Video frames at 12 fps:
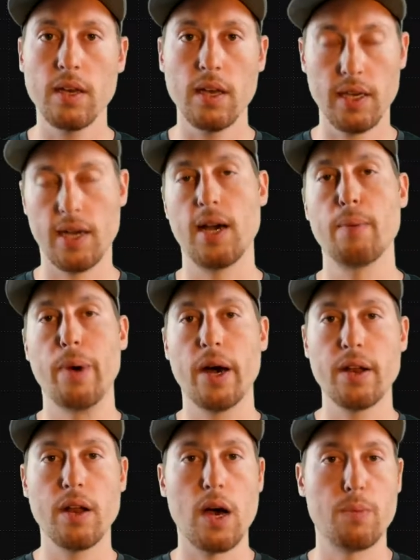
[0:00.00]
Yeah, I
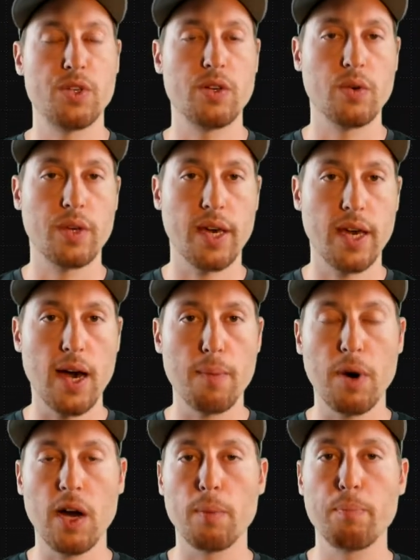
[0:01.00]
bought an option, okay? I
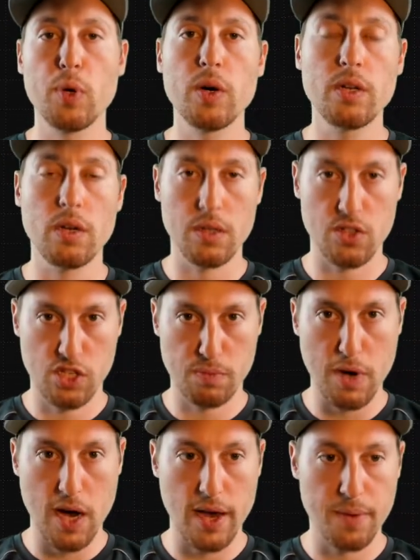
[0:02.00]
bought a put on the
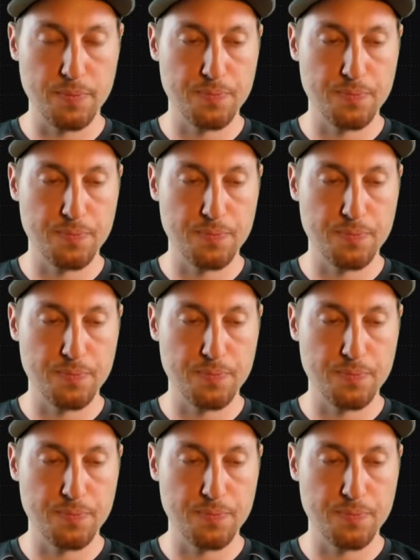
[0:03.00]
SPY.